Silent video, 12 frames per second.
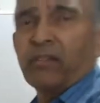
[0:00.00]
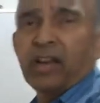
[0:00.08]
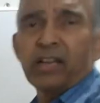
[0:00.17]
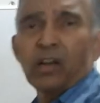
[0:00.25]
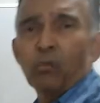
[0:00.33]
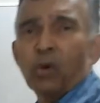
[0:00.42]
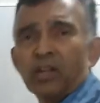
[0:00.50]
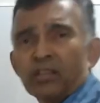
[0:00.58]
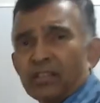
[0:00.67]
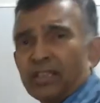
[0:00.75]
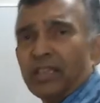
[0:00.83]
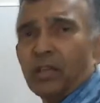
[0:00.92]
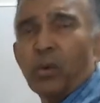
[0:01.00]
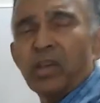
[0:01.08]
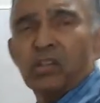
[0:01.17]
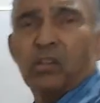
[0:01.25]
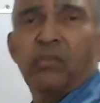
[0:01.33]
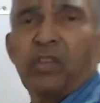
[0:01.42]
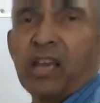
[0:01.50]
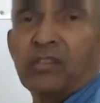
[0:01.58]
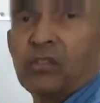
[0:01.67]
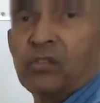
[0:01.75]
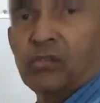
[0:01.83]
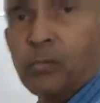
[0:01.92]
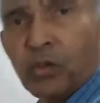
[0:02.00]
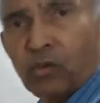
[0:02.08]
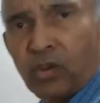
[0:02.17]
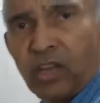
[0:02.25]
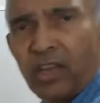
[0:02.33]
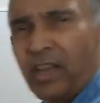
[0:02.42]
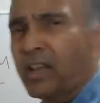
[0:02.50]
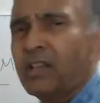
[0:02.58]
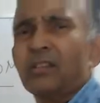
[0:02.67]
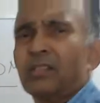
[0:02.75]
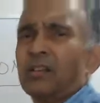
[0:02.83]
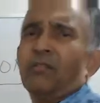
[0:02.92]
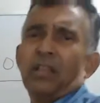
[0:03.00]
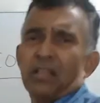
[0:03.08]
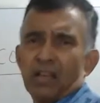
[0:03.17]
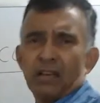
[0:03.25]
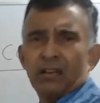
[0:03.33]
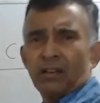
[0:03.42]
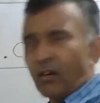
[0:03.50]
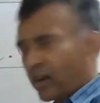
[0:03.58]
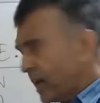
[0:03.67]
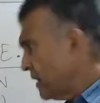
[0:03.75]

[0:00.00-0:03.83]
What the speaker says: down what is the equation of the axis of symmetry and stuff like that. Okay.